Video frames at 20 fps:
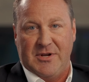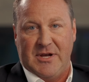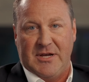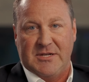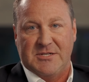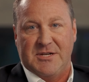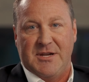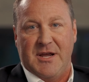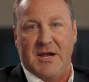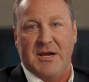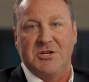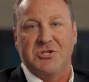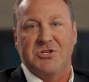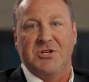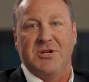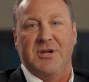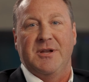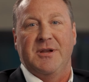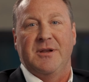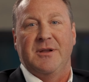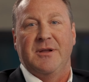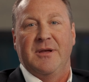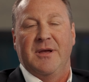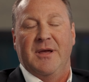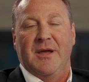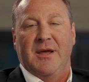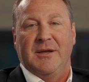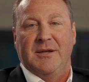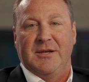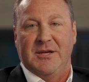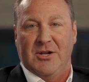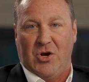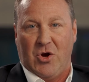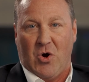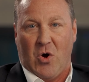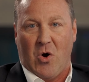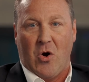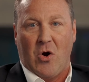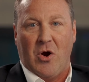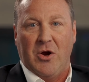destination, get a
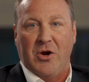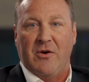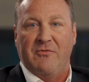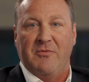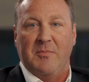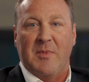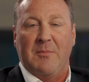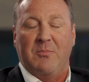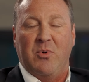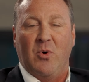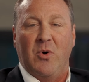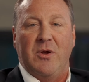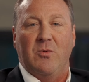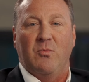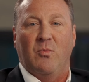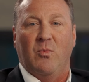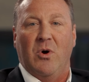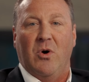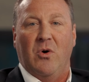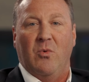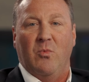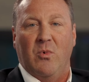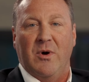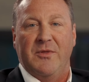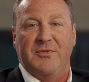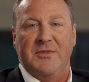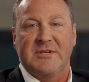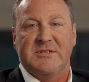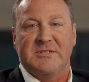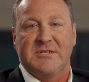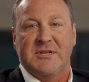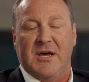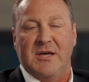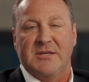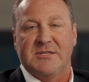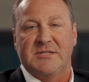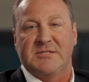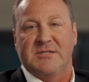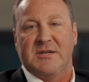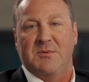car and go from that point. Well, what this
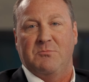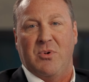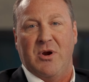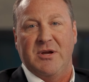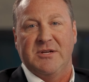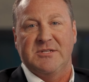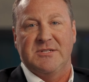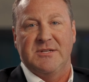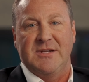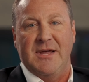does is it breaks it